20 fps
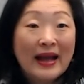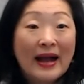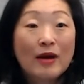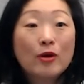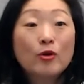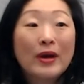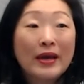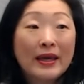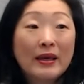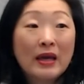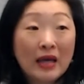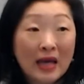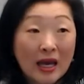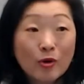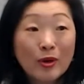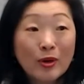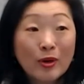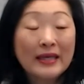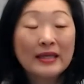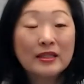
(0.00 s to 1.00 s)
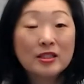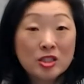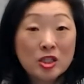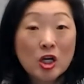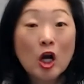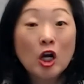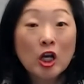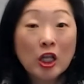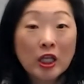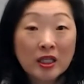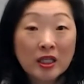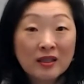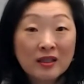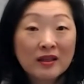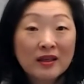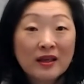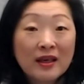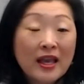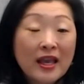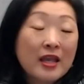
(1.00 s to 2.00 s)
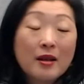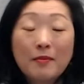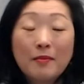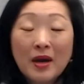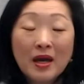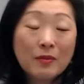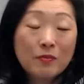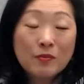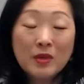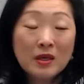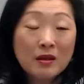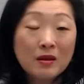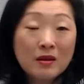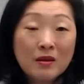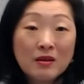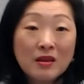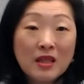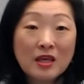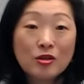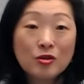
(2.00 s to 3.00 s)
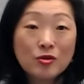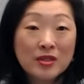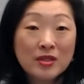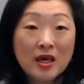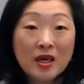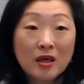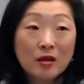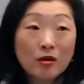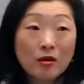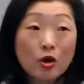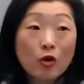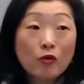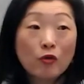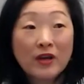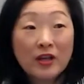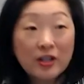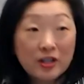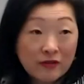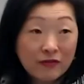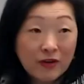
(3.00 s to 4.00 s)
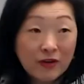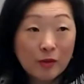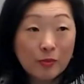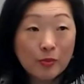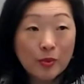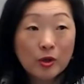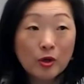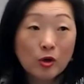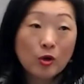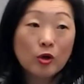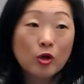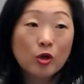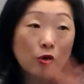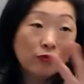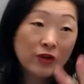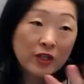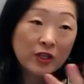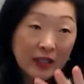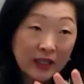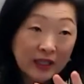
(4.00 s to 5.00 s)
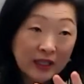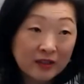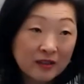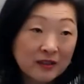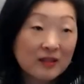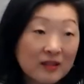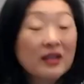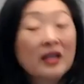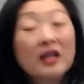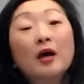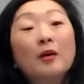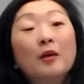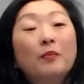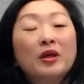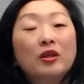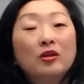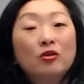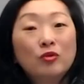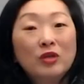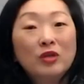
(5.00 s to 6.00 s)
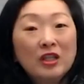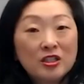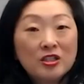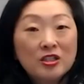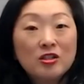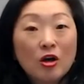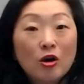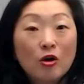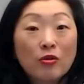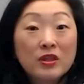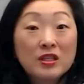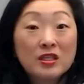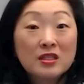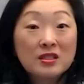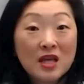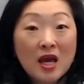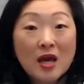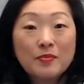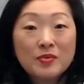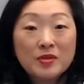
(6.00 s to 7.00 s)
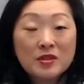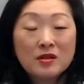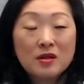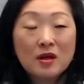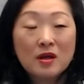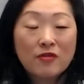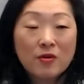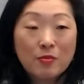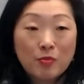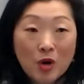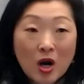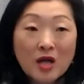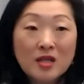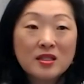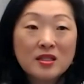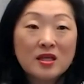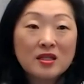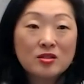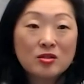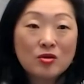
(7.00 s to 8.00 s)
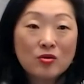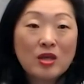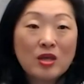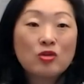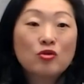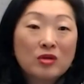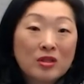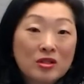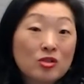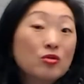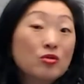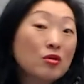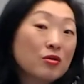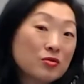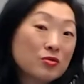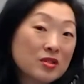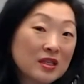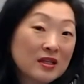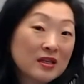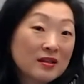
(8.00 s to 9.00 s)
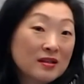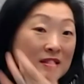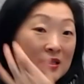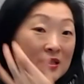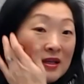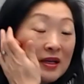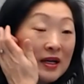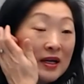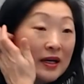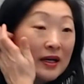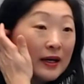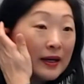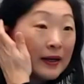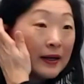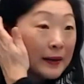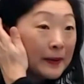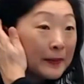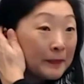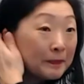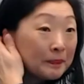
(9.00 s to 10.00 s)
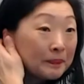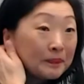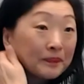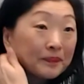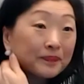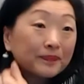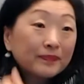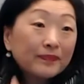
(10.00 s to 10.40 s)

how do I how do I get started? And it might mean that you say, go find a developer or go find land, but you need to know the steps of the process so that you can do those things. Um,